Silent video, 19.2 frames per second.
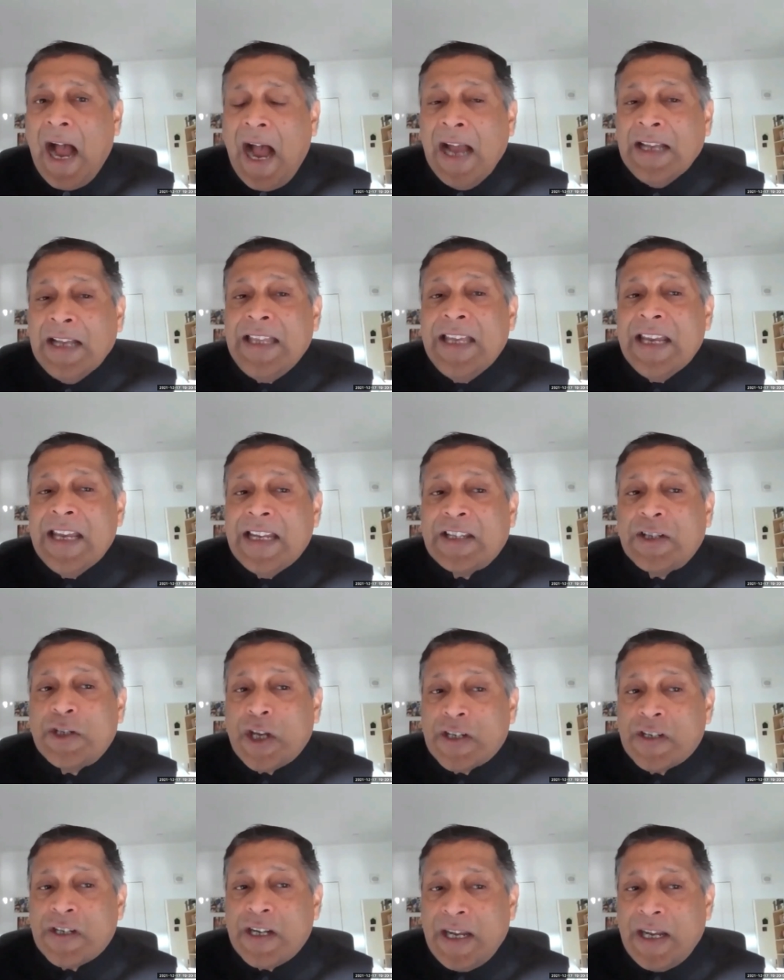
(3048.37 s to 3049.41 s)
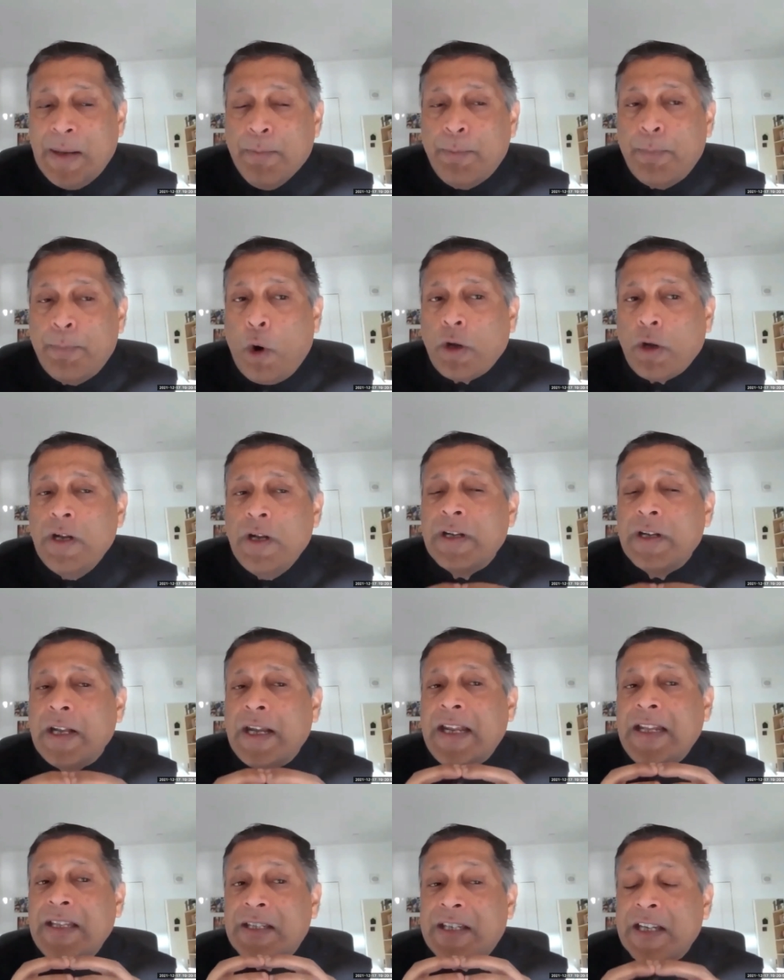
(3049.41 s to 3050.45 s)
I think it's just important
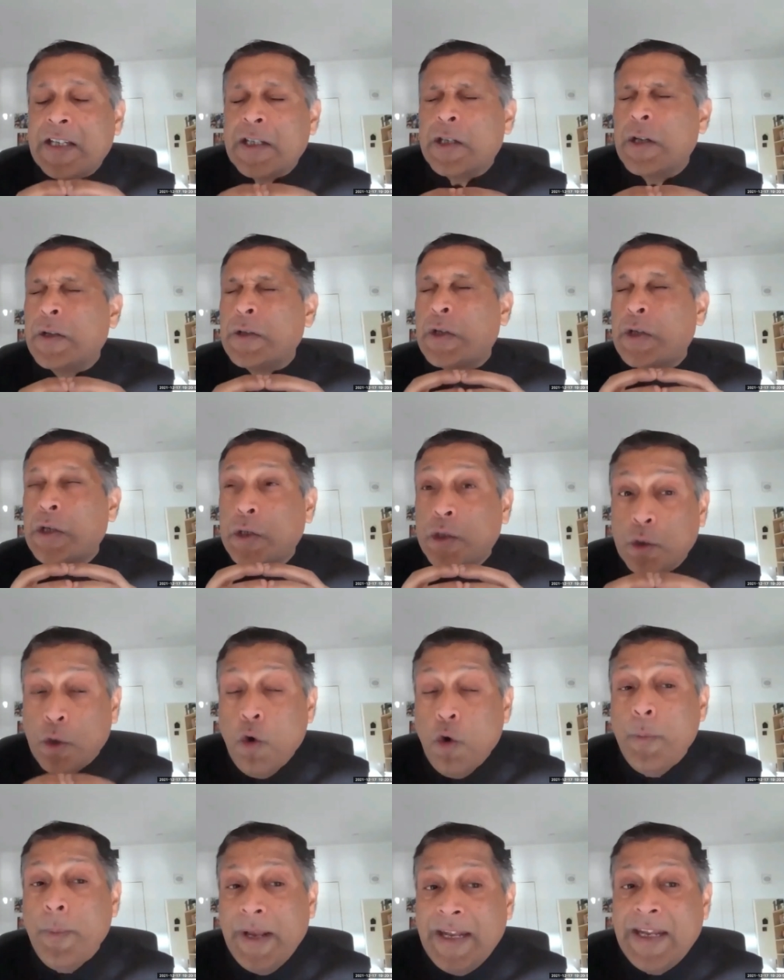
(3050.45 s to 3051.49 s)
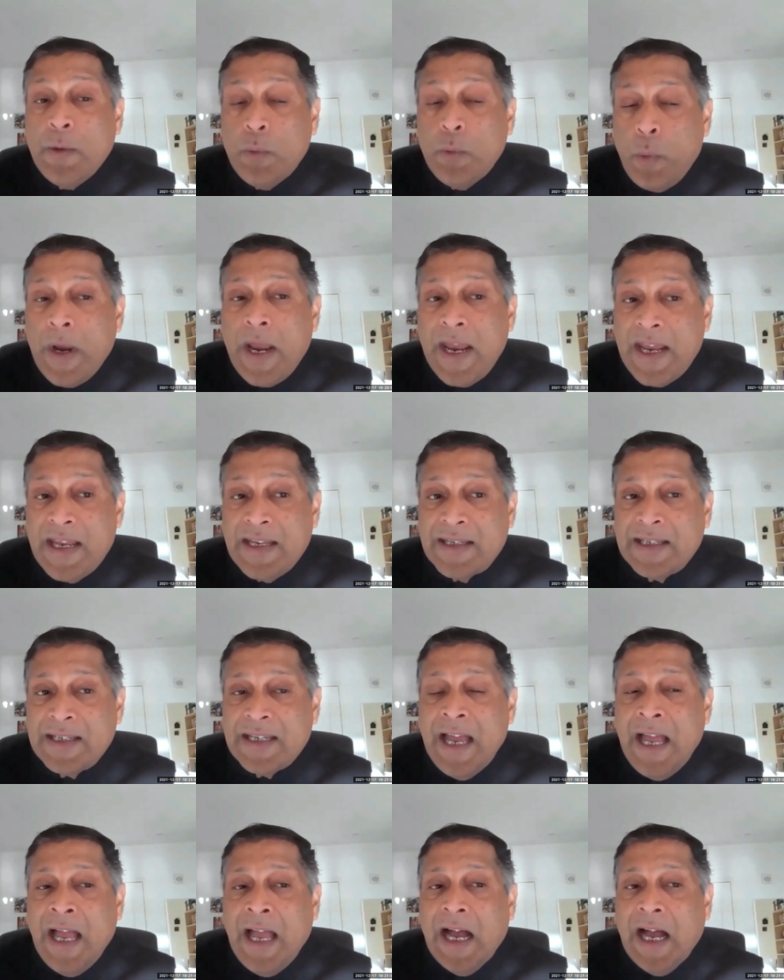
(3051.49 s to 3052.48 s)
in just so many ways.